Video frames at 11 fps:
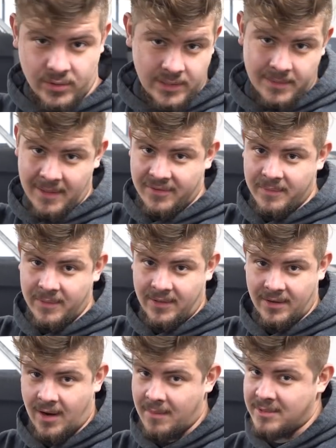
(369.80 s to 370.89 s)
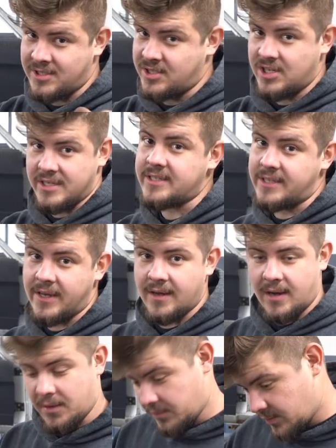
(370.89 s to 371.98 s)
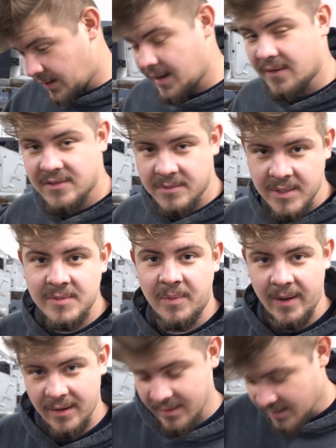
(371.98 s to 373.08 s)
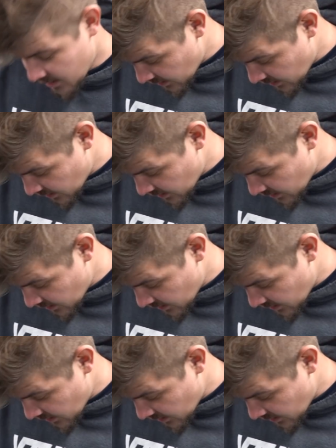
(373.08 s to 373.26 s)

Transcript: don't come after me in the comments just yet. I have some explaining.